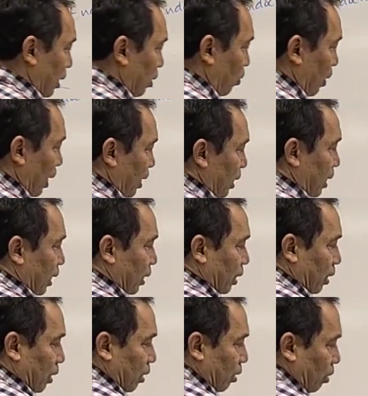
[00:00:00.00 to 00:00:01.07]
The one that
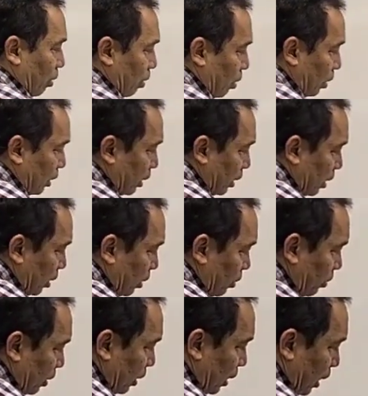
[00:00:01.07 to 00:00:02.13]
closer
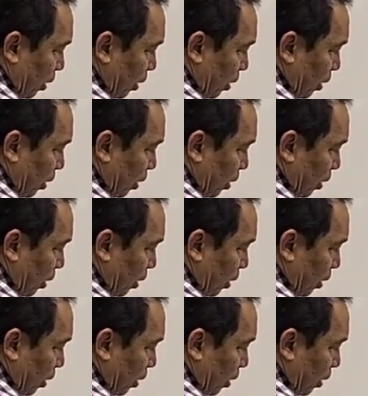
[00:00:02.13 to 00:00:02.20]
to the